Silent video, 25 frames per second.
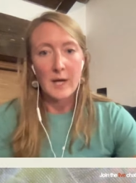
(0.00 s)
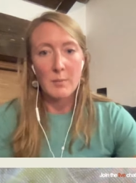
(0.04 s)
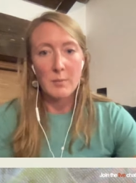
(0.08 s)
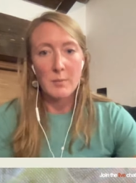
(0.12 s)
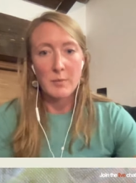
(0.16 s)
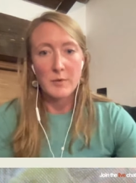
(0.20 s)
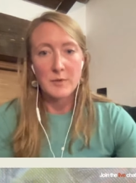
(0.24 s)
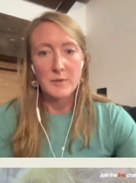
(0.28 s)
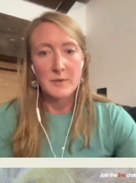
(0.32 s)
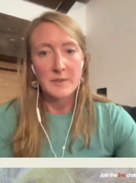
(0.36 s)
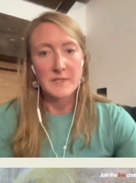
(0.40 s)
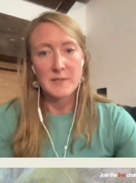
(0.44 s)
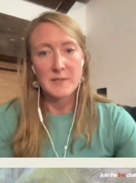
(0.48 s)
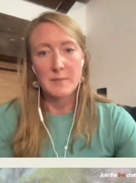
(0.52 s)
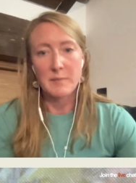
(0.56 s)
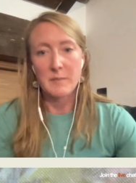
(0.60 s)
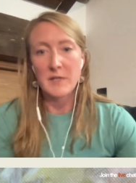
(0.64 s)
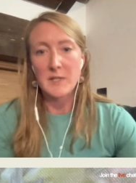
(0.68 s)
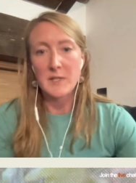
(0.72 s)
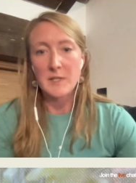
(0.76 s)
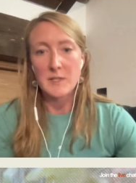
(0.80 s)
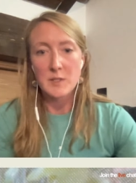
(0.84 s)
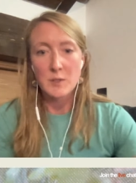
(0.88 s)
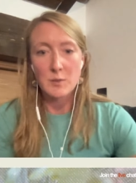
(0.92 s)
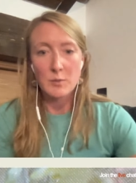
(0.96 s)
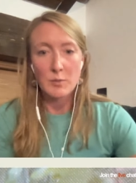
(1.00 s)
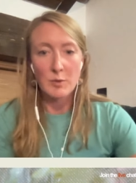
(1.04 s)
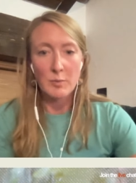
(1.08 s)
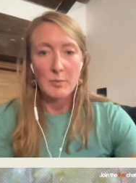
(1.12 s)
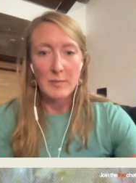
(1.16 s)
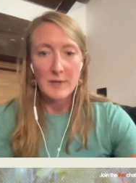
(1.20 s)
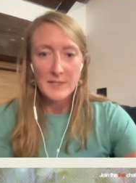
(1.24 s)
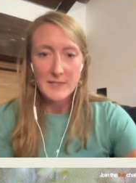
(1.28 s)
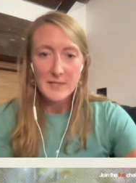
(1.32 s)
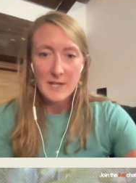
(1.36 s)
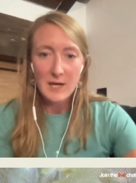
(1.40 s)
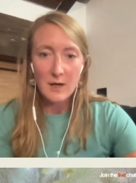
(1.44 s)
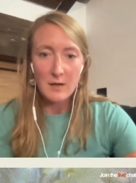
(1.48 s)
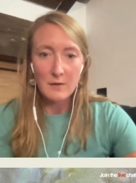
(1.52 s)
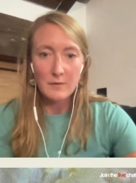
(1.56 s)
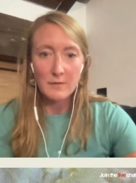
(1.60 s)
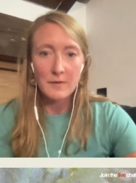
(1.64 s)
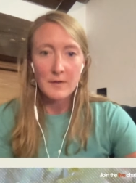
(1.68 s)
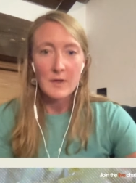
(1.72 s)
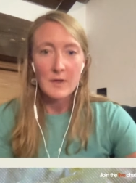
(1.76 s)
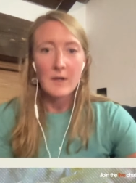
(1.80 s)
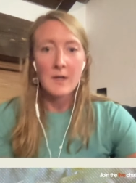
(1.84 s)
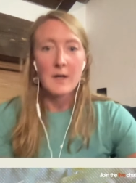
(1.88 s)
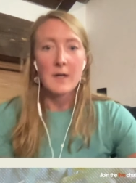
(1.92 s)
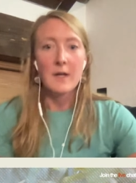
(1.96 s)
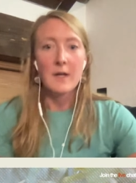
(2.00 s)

up or doing something stupid myself?